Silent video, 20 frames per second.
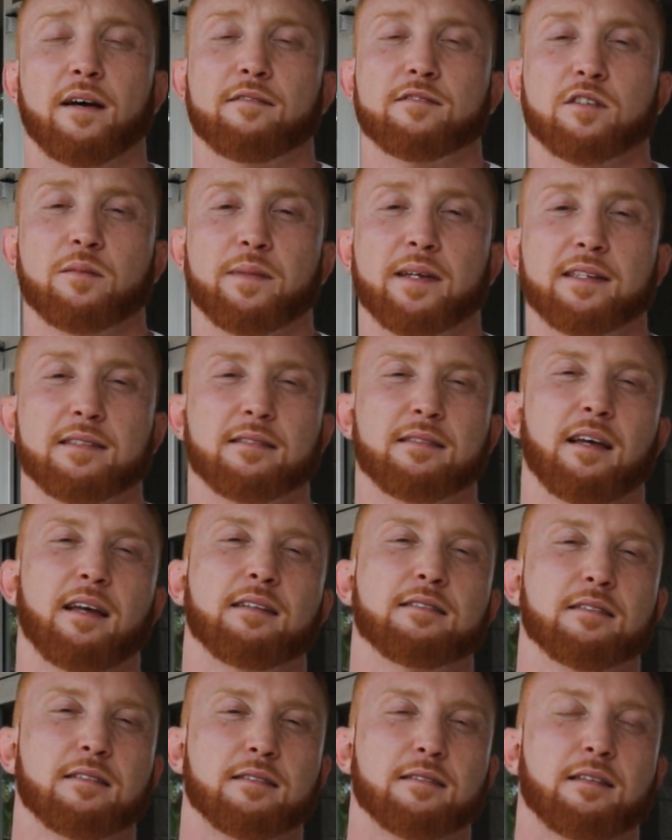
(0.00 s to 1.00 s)
We have some
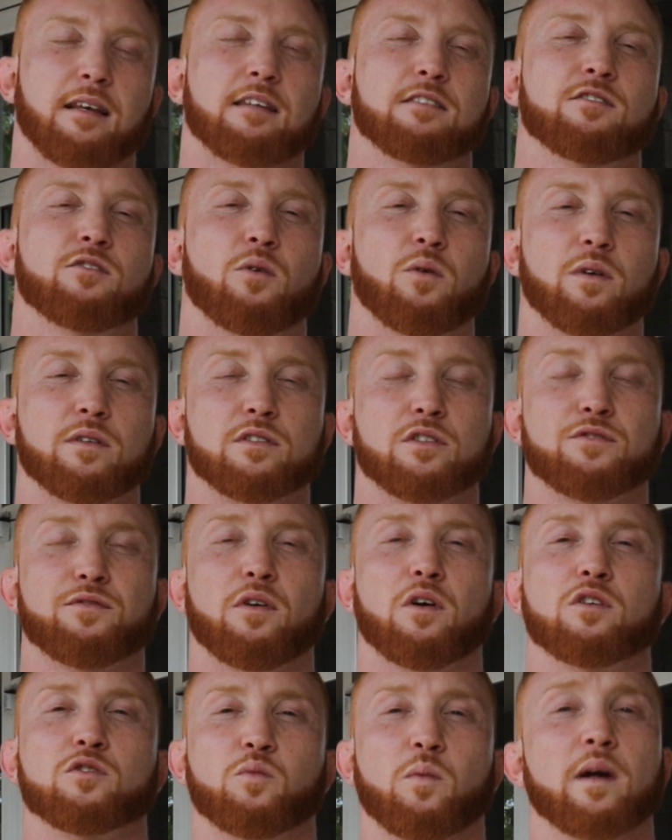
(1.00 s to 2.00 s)
insane success stories
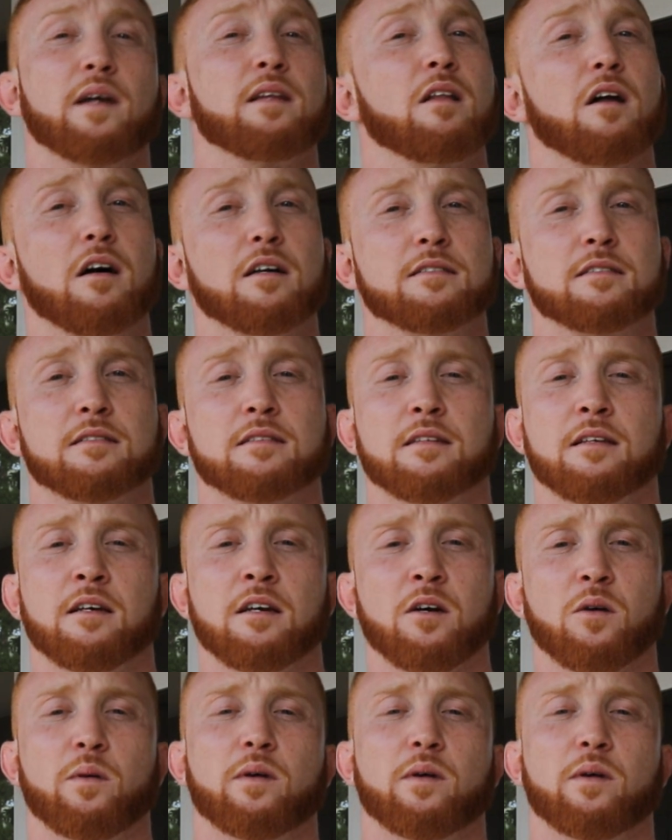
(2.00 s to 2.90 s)
as far as weight loss.